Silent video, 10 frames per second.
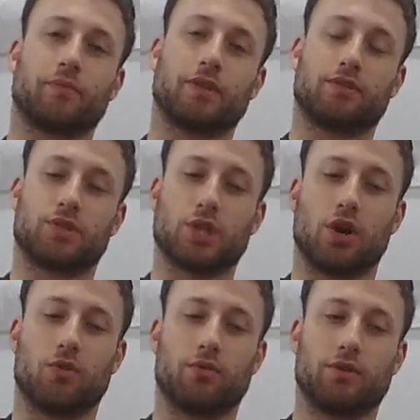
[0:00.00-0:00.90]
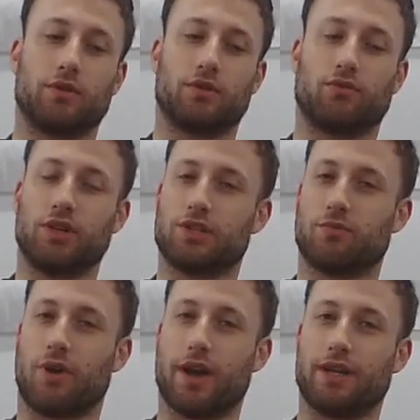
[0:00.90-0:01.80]
So the reason
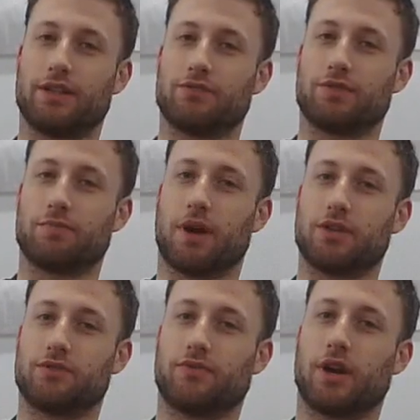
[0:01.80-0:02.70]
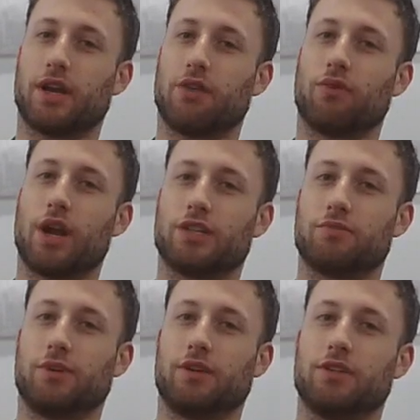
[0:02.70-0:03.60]
why this response is very ironic
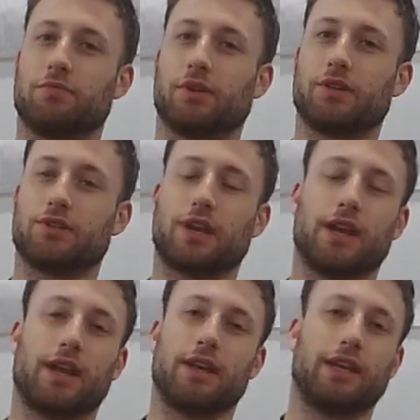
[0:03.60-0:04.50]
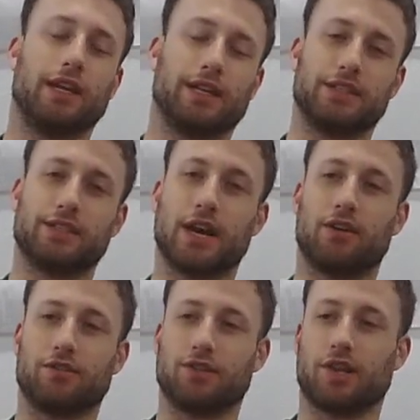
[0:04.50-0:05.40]
to me is because, and he could
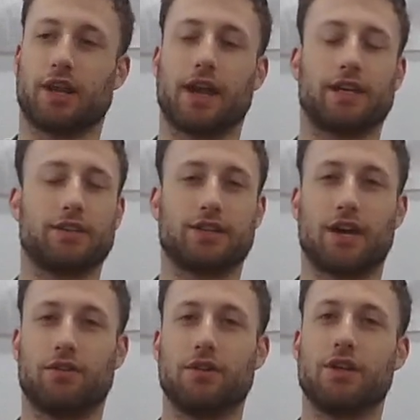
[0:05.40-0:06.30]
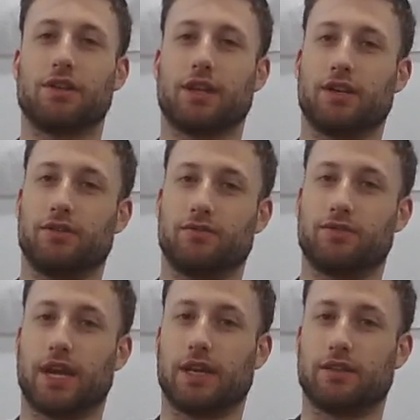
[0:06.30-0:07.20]
tell, he's like, I could tell that you've
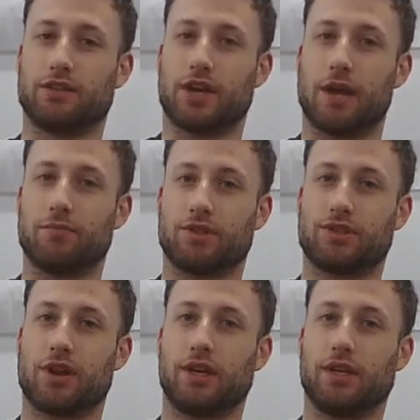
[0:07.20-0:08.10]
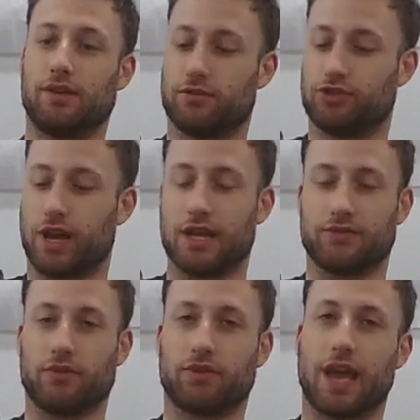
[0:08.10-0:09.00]
taken the time to study jazz
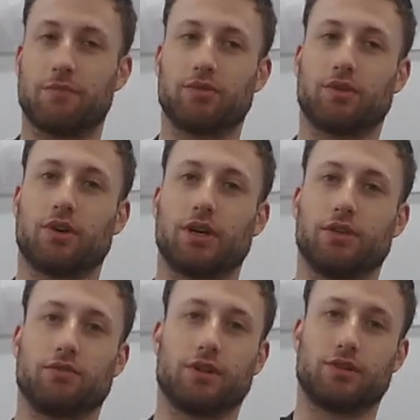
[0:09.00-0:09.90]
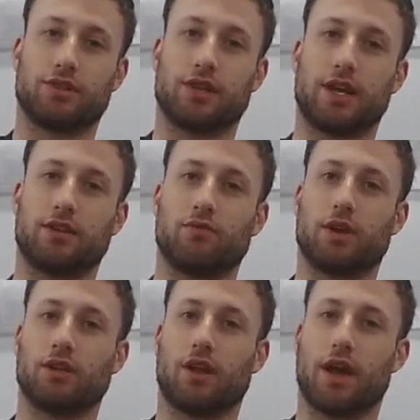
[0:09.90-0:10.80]
vocabulary, you understand the
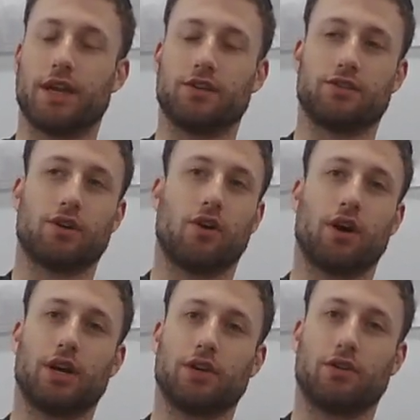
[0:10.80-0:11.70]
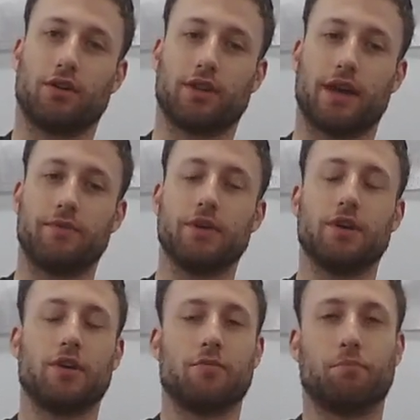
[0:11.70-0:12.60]
way lines are and all that,
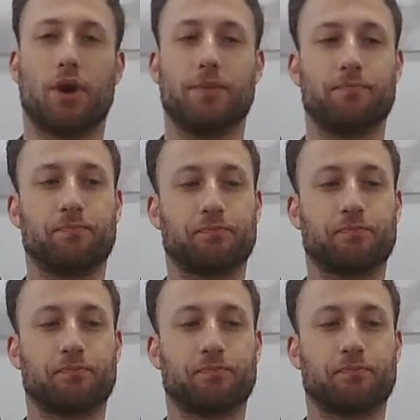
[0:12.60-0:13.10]
but